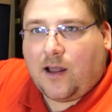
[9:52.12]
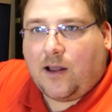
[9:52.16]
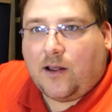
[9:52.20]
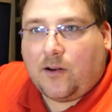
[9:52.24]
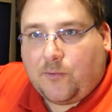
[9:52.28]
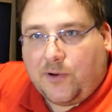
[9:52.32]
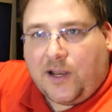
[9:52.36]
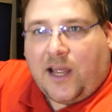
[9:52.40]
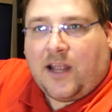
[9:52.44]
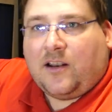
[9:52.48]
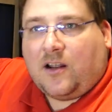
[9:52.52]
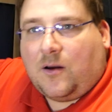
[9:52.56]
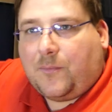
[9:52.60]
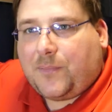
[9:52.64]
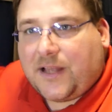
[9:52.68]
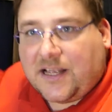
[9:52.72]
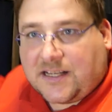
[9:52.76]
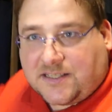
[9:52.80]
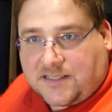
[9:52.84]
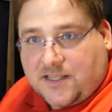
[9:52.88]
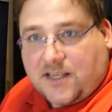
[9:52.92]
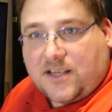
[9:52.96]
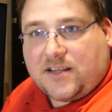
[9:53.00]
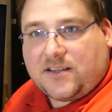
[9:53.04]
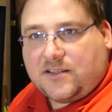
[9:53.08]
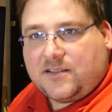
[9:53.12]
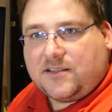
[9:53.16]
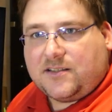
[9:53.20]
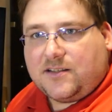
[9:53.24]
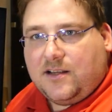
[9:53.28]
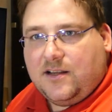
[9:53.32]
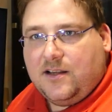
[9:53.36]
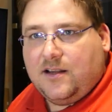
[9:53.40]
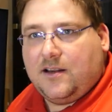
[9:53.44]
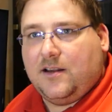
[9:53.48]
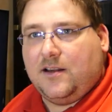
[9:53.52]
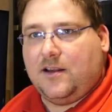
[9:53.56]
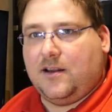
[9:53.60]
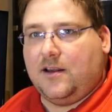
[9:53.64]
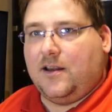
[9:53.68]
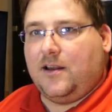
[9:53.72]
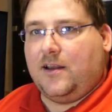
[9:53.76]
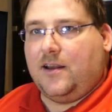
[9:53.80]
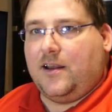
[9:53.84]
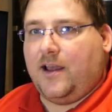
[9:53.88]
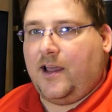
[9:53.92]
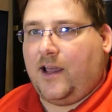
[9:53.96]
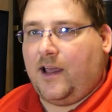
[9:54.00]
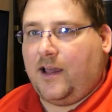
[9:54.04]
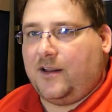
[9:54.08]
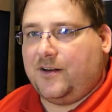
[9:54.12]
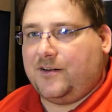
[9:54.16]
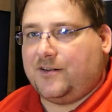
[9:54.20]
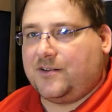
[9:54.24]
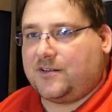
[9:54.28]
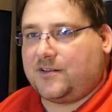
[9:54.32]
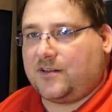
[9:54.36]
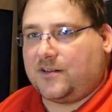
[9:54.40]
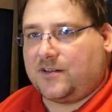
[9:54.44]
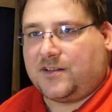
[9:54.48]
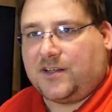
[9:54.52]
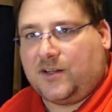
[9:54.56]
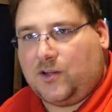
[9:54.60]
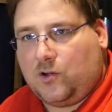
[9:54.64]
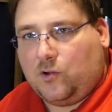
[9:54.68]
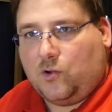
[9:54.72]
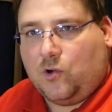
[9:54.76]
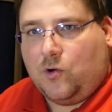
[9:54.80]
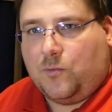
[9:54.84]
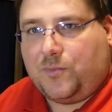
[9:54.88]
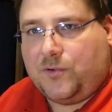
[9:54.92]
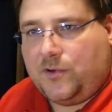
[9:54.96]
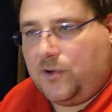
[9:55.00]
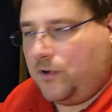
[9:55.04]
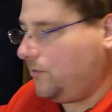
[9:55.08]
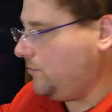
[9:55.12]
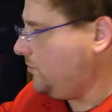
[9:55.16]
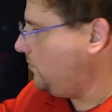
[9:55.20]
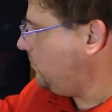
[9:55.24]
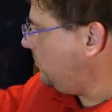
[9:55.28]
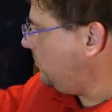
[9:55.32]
out, and it would end up as this, and just a single loop, you know,